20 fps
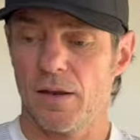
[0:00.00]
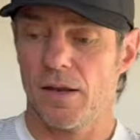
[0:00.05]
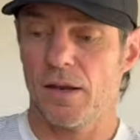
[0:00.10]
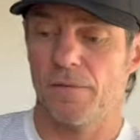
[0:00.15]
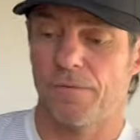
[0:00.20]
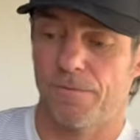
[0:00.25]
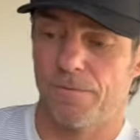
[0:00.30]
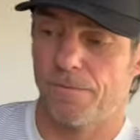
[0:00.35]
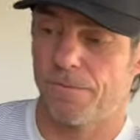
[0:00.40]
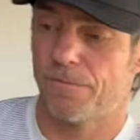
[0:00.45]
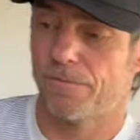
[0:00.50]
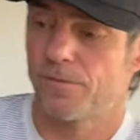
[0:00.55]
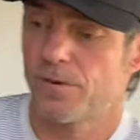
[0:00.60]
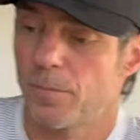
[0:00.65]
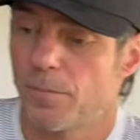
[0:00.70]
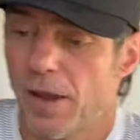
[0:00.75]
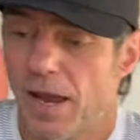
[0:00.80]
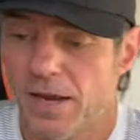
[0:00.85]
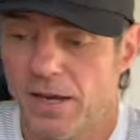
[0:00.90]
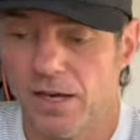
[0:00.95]
if,
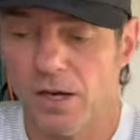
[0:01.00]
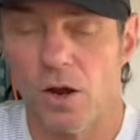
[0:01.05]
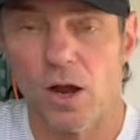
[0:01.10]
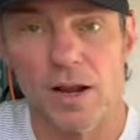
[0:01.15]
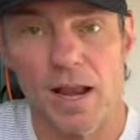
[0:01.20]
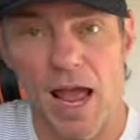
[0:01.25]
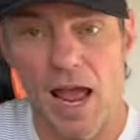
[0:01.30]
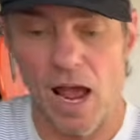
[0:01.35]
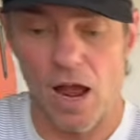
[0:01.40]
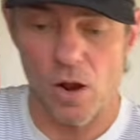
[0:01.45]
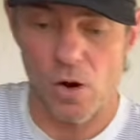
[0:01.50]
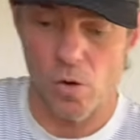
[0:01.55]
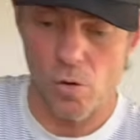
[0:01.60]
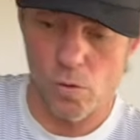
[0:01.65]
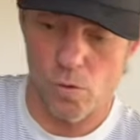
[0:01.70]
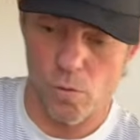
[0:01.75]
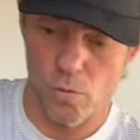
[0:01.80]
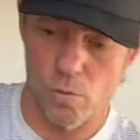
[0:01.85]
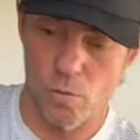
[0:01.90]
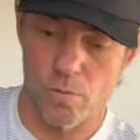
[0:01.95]
depending on
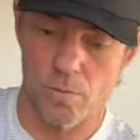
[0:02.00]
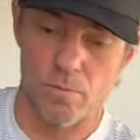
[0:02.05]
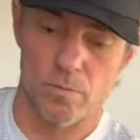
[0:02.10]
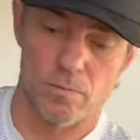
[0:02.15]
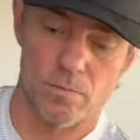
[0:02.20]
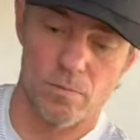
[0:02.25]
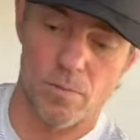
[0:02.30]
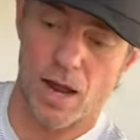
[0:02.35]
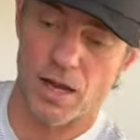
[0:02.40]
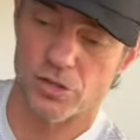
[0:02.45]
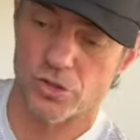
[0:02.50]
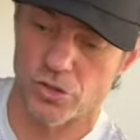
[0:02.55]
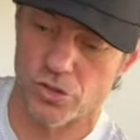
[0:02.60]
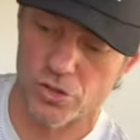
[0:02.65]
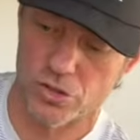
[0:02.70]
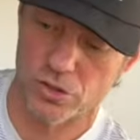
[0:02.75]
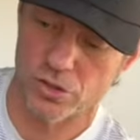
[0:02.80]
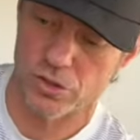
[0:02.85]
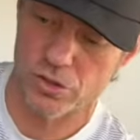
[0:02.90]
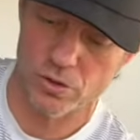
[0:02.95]
how
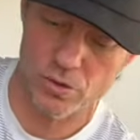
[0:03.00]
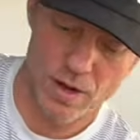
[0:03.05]
much you